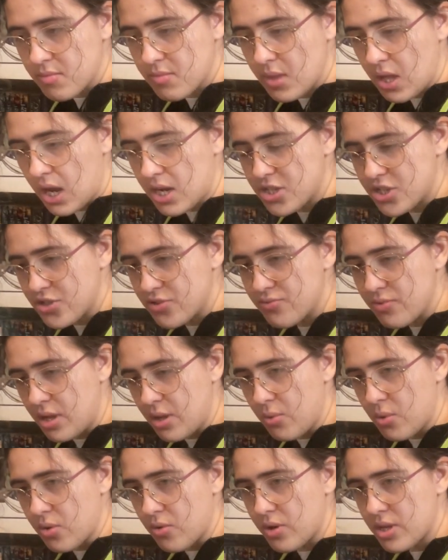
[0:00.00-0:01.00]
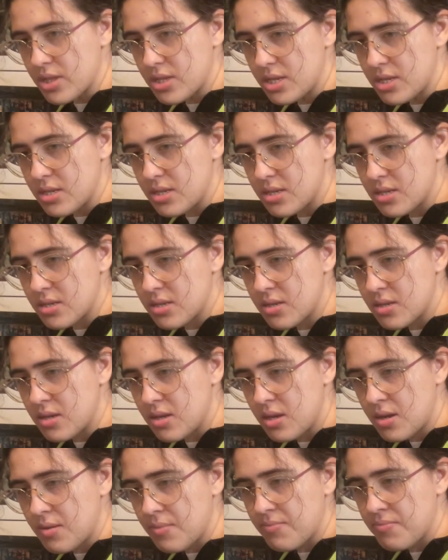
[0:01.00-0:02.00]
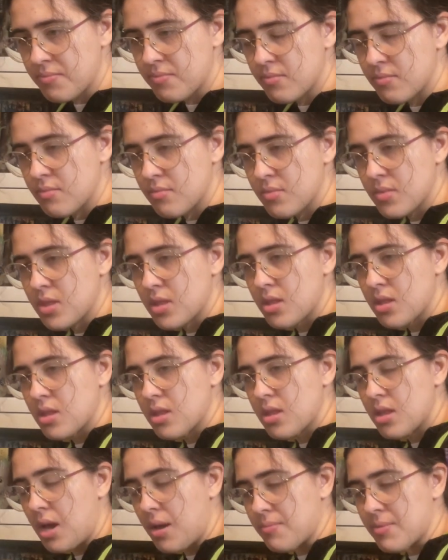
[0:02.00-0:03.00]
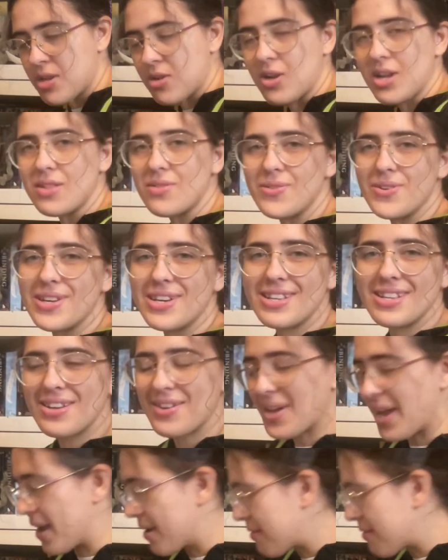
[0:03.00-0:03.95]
I do really want to read this. I'm gonna include it. Okay.